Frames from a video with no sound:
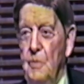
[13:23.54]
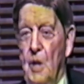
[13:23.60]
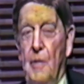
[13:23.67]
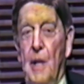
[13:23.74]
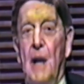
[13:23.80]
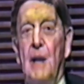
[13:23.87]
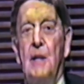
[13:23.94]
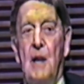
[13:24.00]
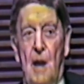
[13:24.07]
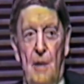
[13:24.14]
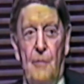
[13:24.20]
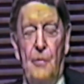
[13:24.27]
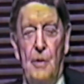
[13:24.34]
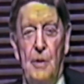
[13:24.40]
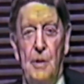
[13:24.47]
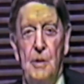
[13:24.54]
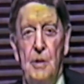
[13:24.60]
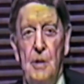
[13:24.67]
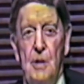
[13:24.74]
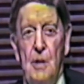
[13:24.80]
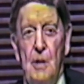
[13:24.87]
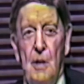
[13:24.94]
of that conference
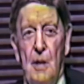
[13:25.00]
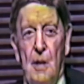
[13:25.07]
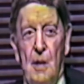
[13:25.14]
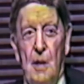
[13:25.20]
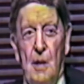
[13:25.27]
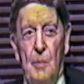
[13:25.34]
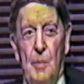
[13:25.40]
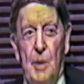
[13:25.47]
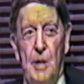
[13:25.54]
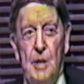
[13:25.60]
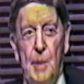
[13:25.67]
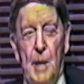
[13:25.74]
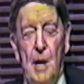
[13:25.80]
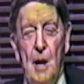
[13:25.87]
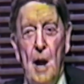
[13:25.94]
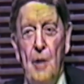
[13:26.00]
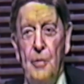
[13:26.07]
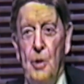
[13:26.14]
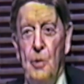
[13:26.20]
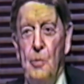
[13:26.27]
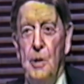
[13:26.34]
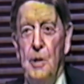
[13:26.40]
because
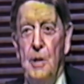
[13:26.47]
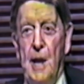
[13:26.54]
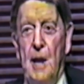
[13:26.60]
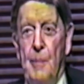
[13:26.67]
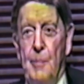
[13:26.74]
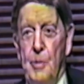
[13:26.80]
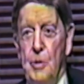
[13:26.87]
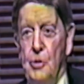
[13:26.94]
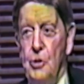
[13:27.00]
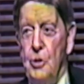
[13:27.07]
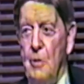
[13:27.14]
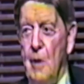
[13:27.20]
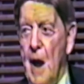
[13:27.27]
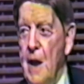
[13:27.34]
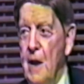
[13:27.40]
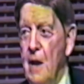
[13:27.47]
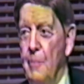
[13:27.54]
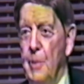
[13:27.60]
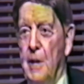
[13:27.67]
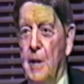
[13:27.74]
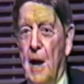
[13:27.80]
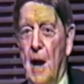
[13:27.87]
MacArthur would get up and stride
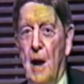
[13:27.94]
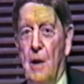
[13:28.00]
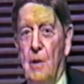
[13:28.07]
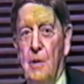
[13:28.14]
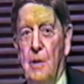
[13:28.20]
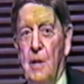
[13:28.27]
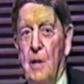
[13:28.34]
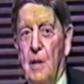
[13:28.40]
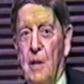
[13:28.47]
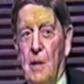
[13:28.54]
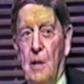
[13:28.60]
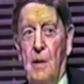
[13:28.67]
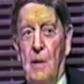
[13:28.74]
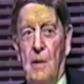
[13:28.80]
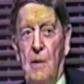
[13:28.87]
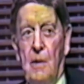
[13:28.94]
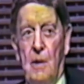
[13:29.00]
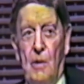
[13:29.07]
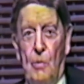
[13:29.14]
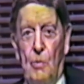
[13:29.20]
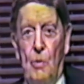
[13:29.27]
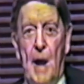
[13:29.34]
up and down,
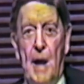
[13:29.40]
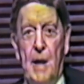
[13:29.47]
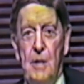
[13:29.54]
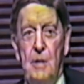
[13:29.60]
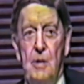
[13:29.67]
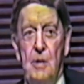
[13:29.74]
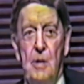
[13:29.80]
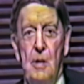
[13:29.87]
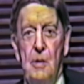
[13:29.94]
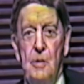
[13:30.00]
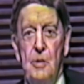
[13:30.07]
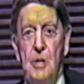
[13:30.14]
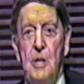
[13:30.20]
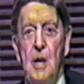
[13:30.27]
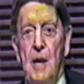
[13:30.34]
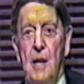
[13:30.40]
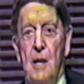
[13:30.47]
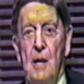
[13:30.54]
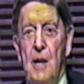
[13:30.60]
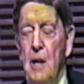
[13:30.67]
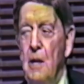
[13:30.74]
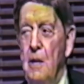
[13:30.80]
erect,
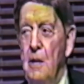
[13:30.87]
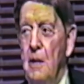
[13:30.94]
stately,